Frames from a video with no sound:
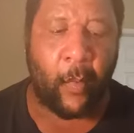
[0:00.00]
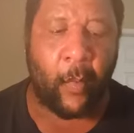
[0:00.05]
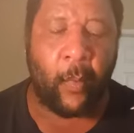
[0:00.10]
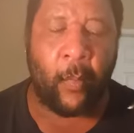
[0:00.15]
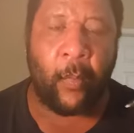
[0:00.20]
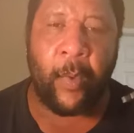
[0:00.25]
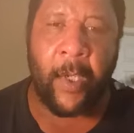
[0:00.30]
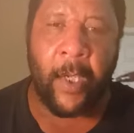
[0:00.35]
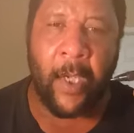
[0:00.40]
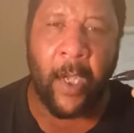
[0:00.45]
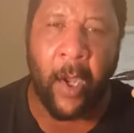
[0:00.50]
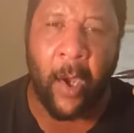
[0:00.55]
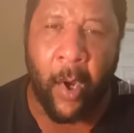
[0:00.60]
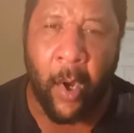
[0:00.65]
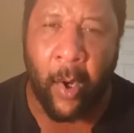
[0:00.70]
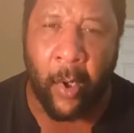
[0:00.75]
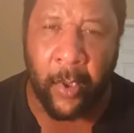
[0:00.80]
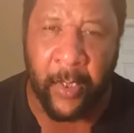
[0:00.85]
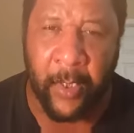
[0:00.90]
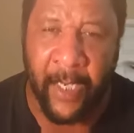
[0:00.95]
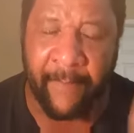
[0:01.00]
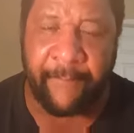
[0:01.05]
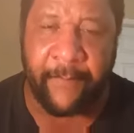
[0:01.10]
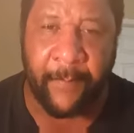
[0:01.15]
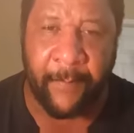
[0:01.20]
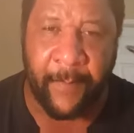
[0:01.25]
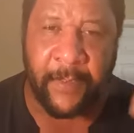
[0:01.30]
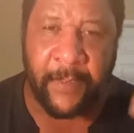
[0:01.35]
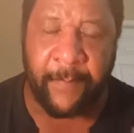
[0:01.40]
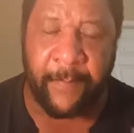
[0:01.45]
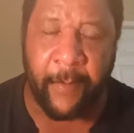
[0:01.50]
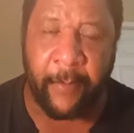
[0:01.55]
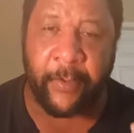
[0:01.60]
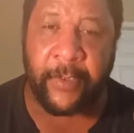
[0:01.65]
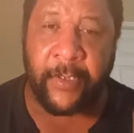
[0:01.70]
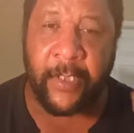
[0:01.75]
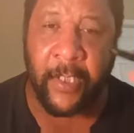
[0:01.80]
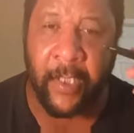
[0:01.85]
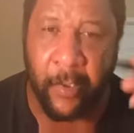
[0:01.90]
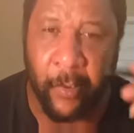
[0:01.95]
We all have to be
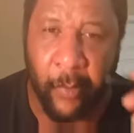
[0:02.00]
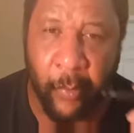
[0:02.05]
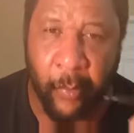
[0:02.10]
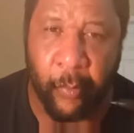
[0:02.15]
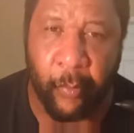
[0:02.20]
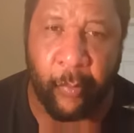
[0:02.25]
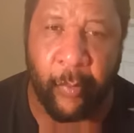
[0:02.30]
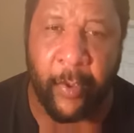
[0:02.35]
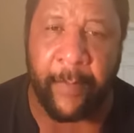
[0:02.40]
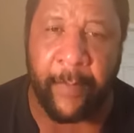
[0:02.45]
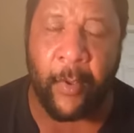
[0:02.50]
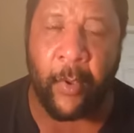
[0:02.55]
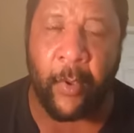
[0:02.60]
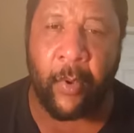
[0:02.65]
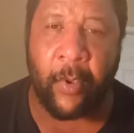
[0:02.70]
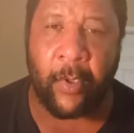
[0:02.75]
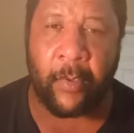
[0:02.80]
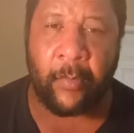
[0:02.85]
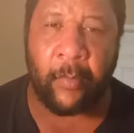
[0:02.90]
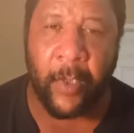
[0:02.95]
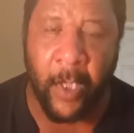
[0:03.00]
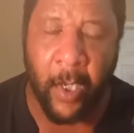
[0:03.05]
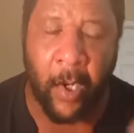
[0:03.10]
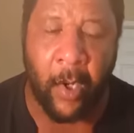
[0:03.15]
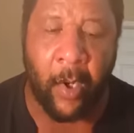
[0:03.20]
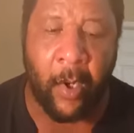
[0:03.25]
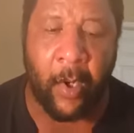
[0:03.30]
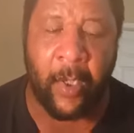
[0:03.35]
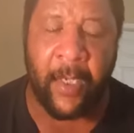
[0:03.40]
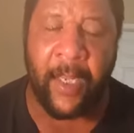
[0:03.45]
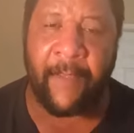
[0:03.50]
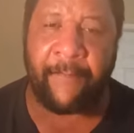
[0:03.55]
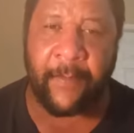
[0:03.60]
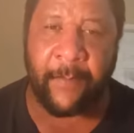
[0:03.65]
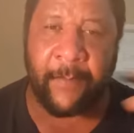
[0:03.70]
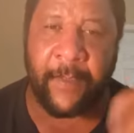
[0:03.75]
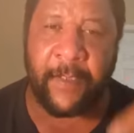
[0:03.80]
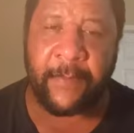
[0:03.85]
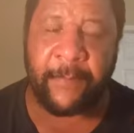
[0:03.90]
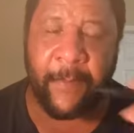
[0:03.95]
spiritually reborn. We all have to
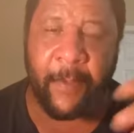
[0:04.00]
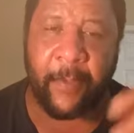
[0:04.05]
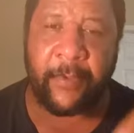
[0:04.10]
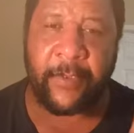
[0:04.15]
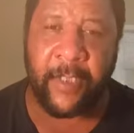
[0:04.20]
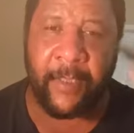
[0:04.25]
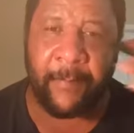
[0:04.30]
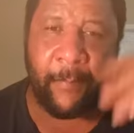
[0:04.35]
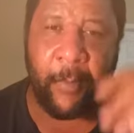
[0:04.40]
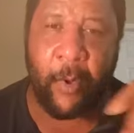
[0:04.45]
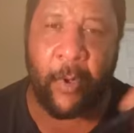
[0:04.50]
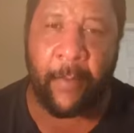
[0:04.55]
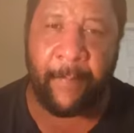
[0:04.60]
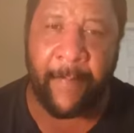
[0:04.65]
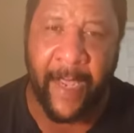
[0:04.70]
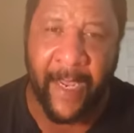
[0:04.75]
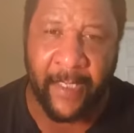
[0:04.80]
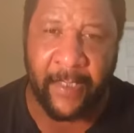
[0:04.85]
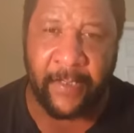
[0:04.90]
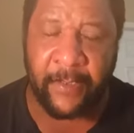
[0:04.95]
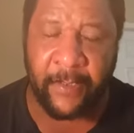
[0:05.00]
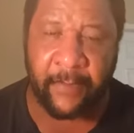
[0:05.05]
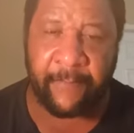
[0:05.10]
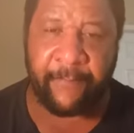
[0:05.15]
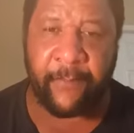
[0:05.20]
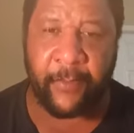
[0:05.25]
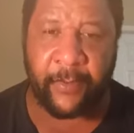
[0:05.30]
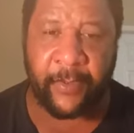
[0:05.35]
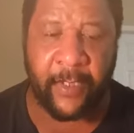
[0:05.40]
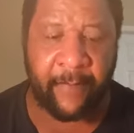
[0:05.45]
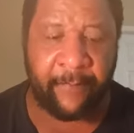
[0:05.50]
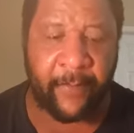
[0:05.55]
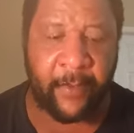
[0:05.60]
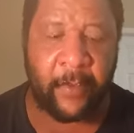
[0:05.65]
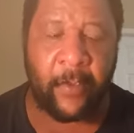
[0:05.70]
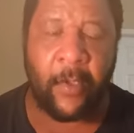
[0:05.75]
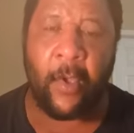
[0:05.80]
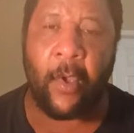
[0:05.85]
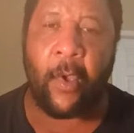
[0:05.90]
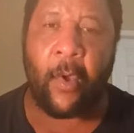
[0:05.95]
be spiritually born back into the first heaven
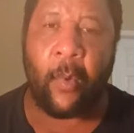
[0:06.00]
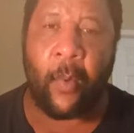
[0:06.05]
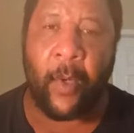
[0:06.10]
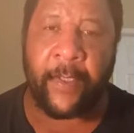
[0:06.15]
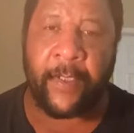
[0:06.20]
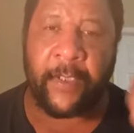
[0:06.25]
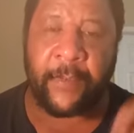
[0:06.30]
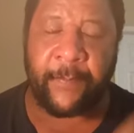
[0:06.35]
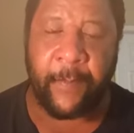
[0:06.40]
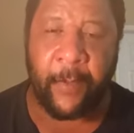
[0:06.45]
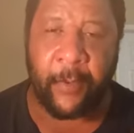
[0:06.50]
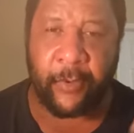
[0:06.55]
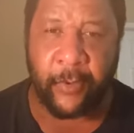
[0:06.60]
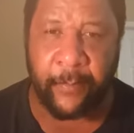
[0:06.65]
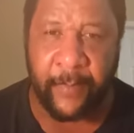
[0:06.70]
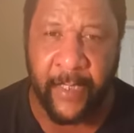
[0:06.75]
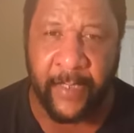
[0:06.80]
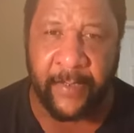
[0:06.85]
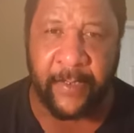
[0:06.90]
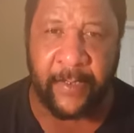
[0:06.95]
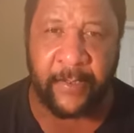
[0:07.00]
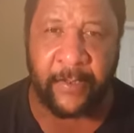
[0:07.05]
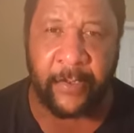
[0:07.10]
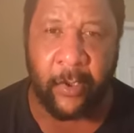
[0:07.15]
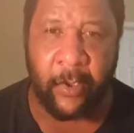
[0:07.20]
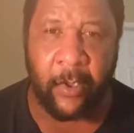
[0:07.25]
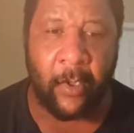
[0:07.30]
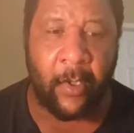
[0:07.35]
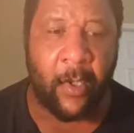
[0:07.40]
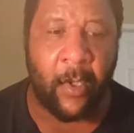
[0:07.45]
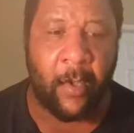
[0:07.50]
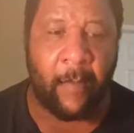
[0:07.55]
where the spiritual blessings are.